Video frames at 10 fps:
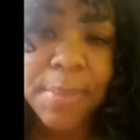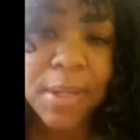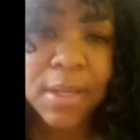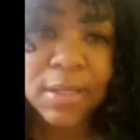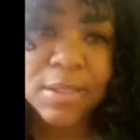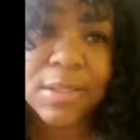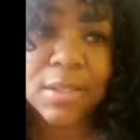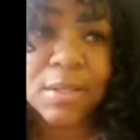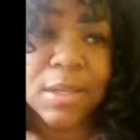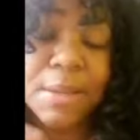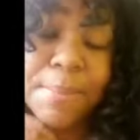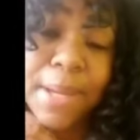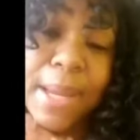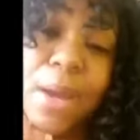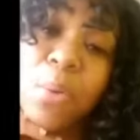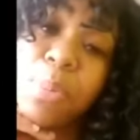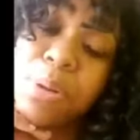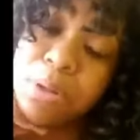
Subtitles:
because it may help